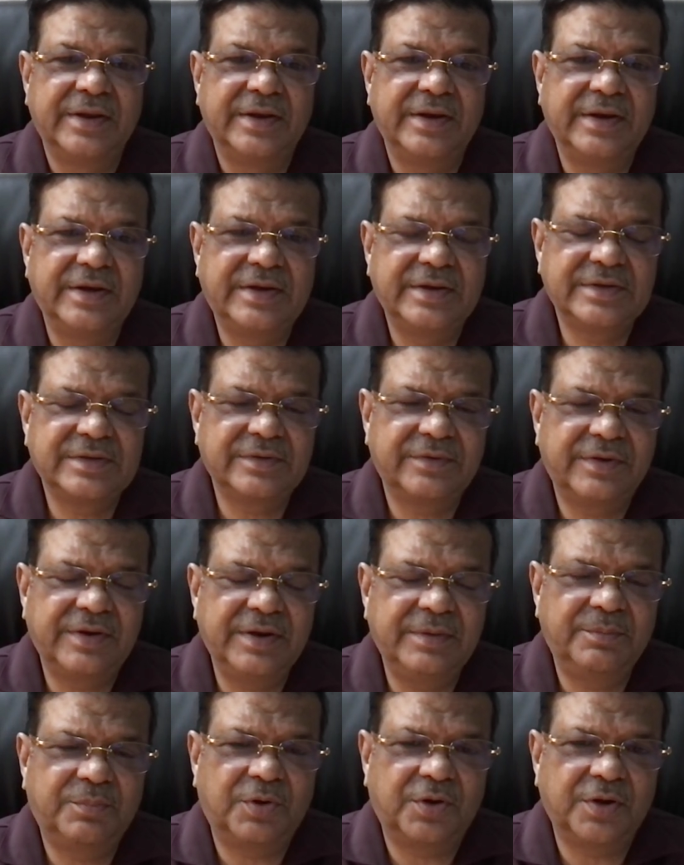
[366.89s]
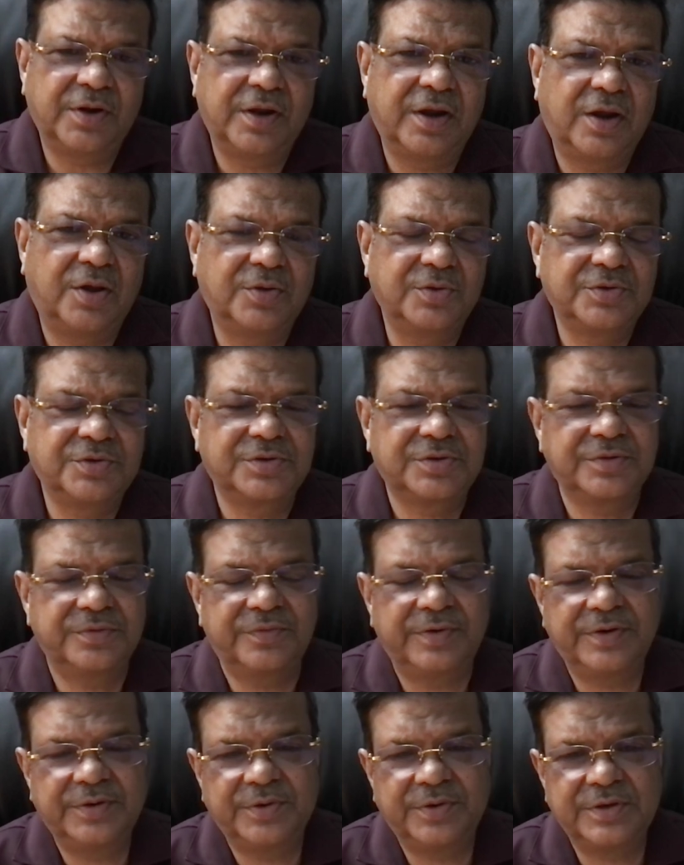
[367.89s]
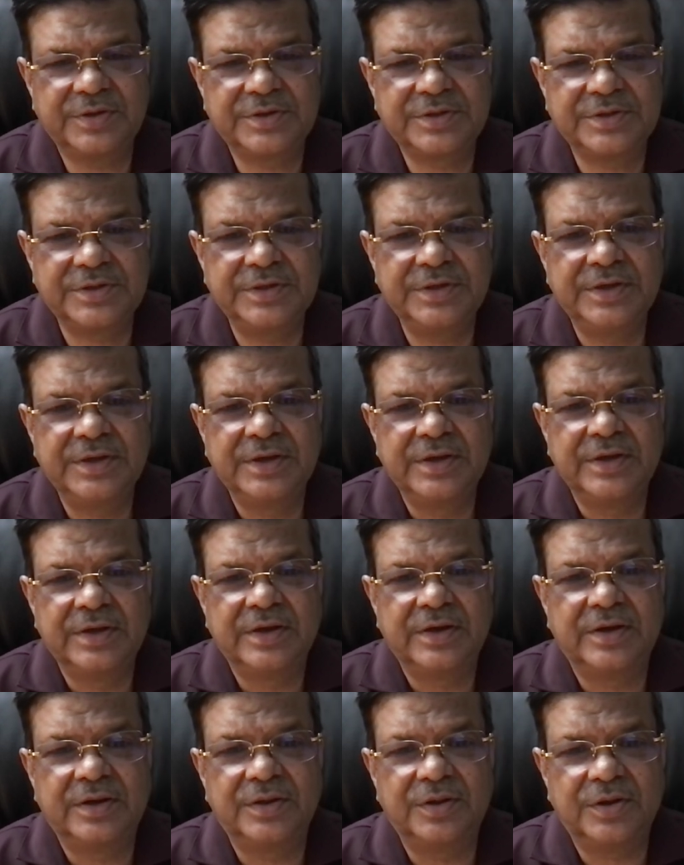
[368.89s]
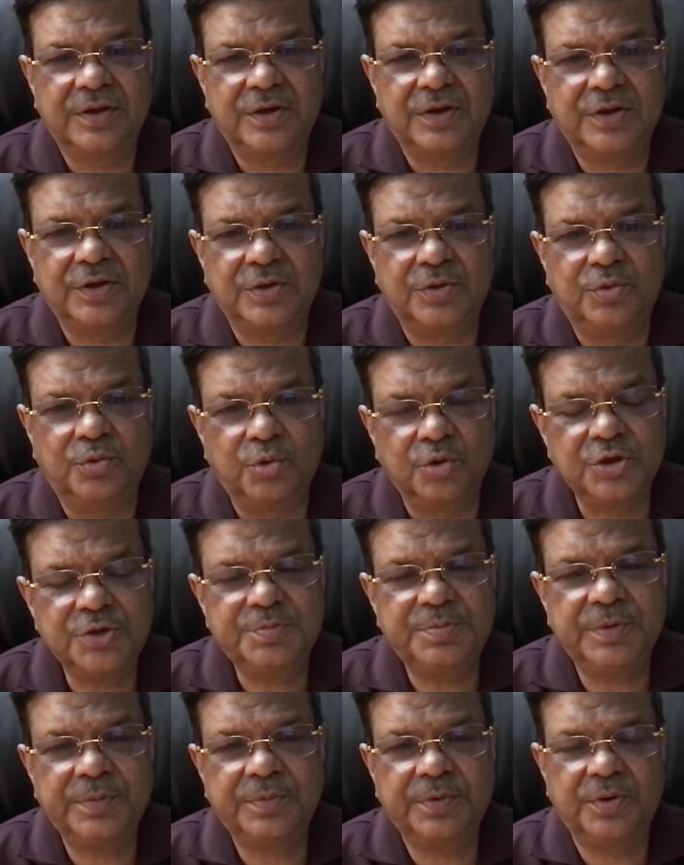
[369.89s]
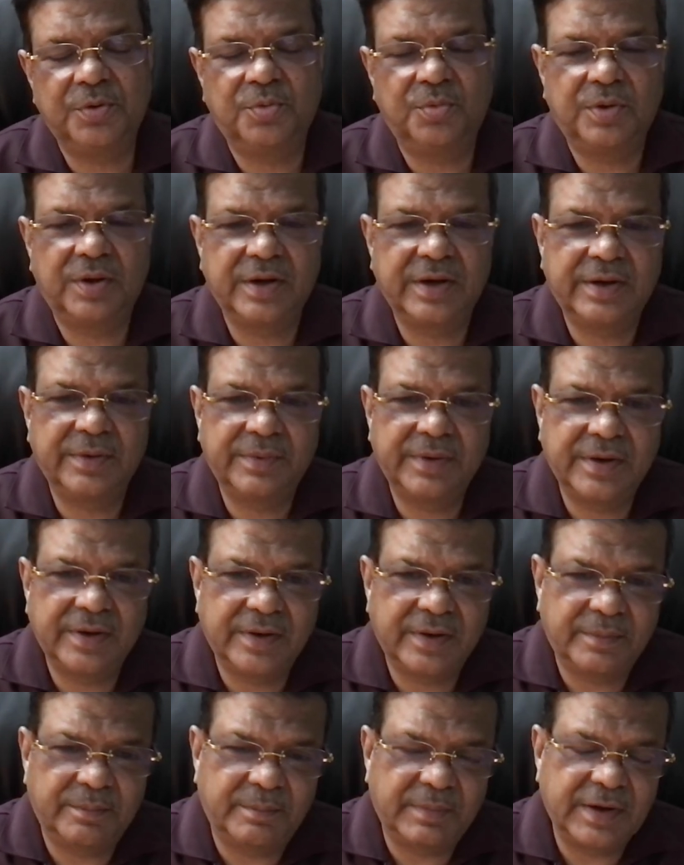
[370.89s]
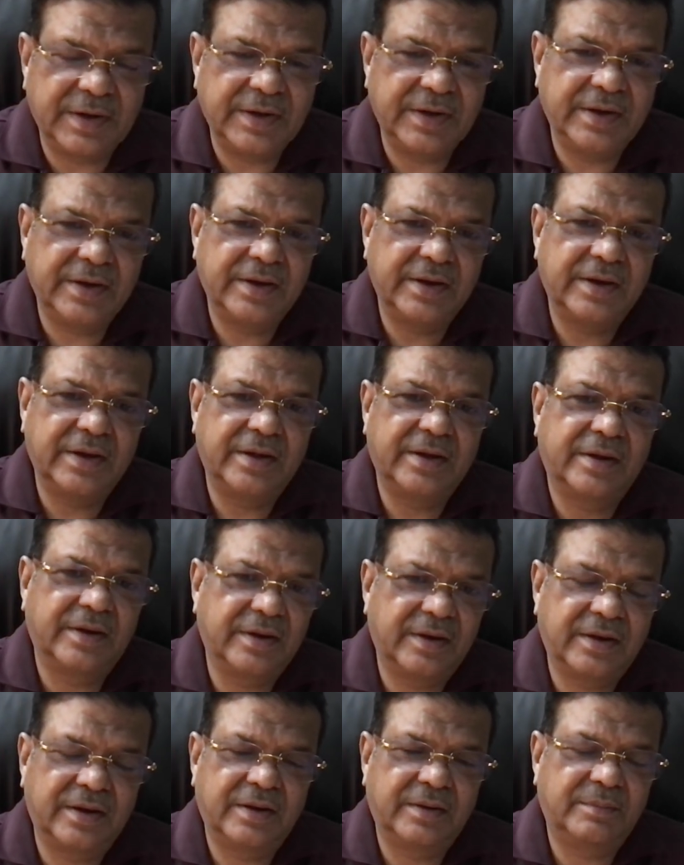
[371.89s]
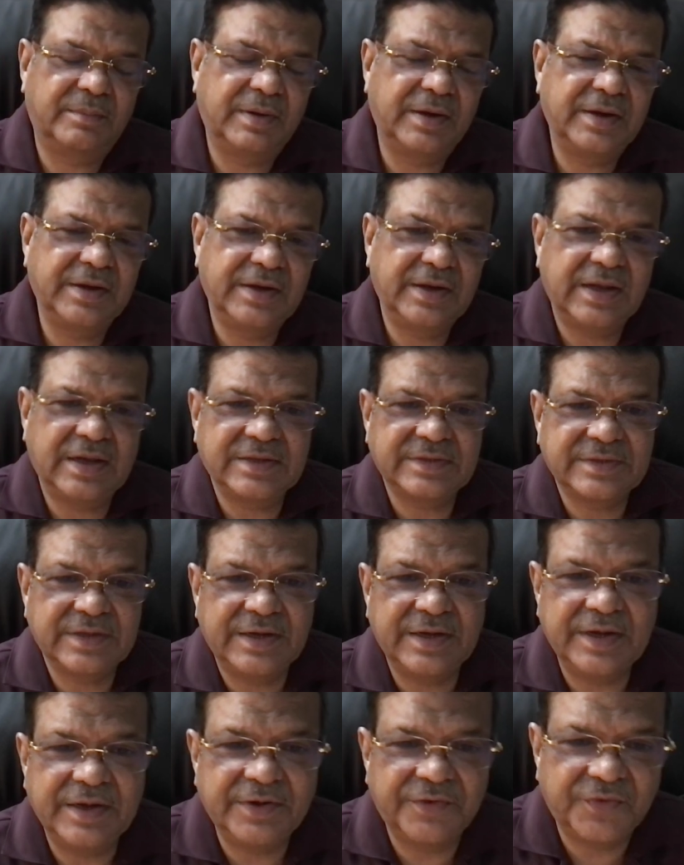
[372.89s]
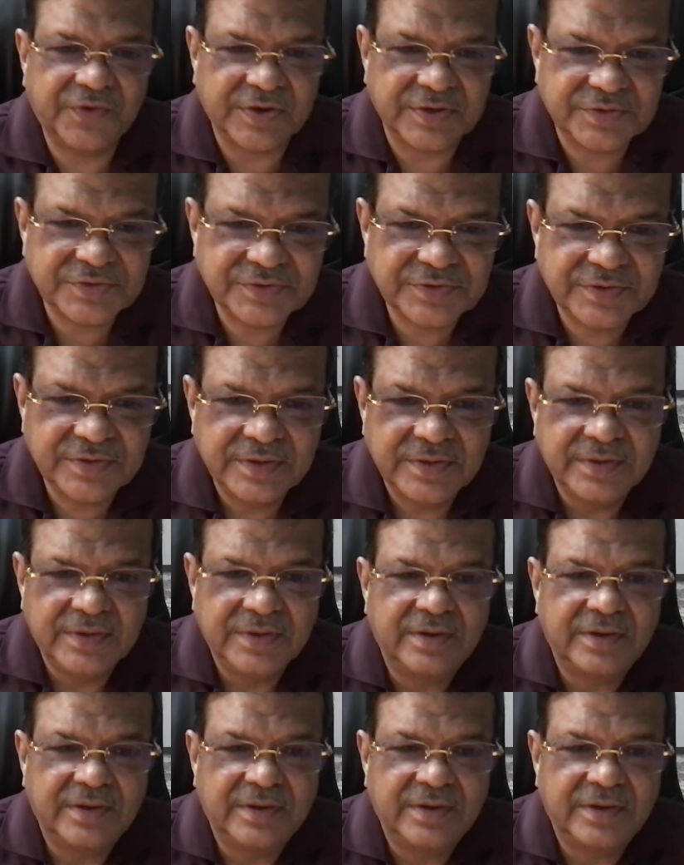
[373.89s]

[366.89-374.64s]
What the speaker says: It is a very important house where you can see those people who are giving money in money as an interest.